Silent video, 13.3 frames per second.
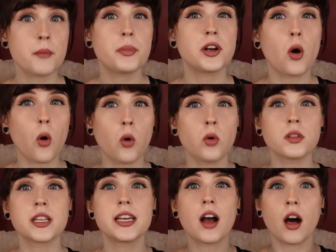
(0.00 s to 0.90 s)
but
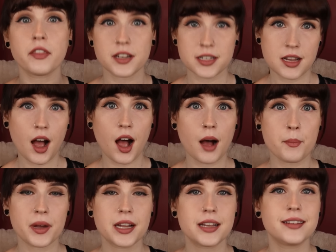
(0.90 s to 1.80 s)
only on the
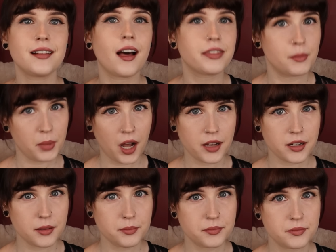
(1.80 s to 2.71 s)
top not the
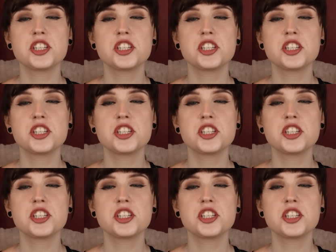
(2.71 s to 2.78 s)
bottom.